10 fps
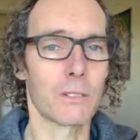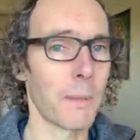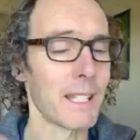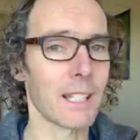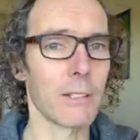
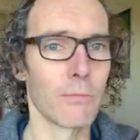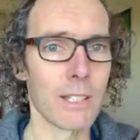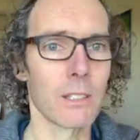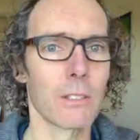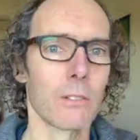basically
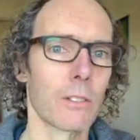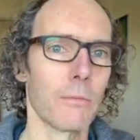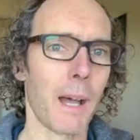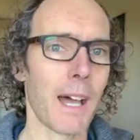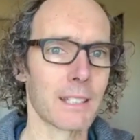residues of
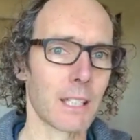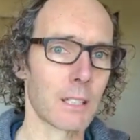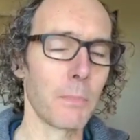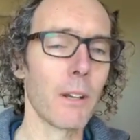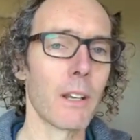past
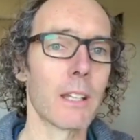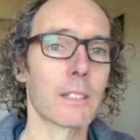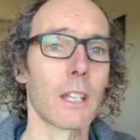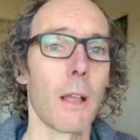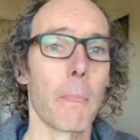experience,